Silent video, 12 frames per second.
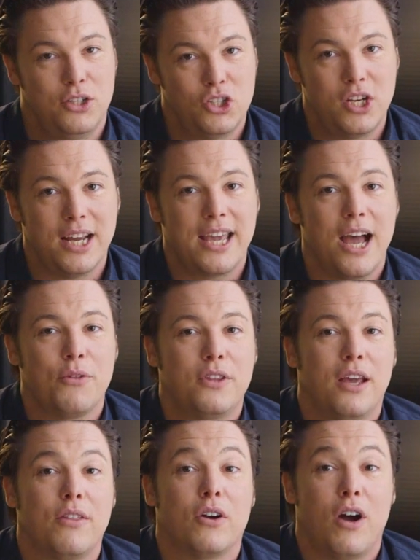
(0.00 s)
Check out
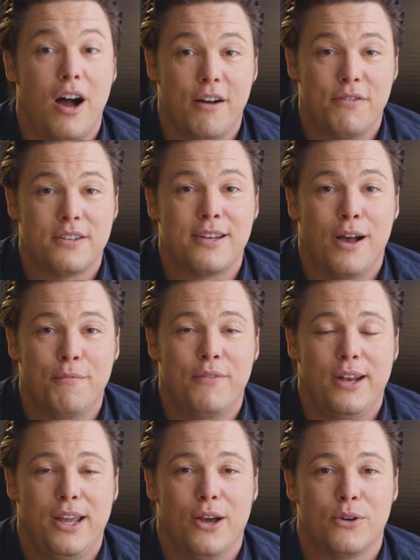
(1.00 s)
the other Office Help
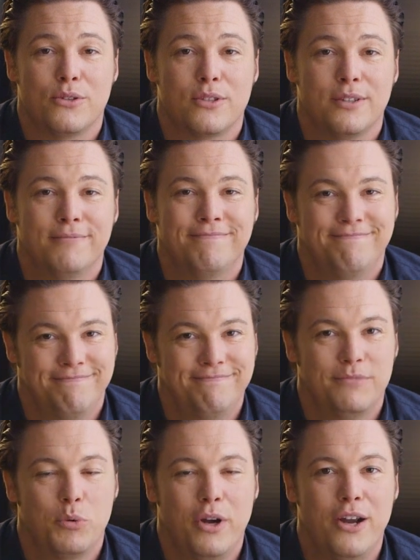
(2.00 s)
videos.
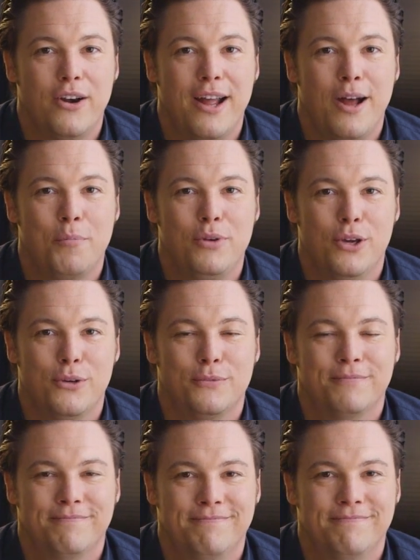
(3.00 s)
We're here to help you.